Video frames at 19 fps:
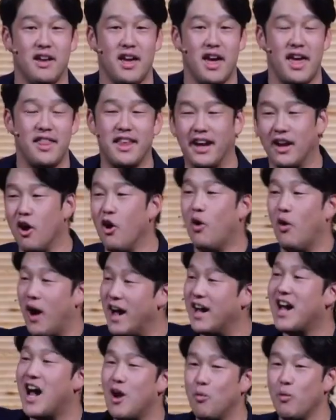and like, oh, I
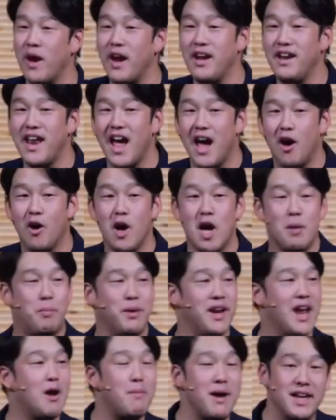got rain now, but
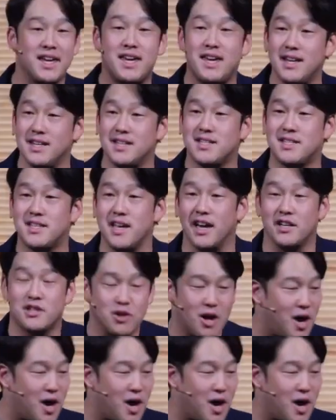now my kid is sick. So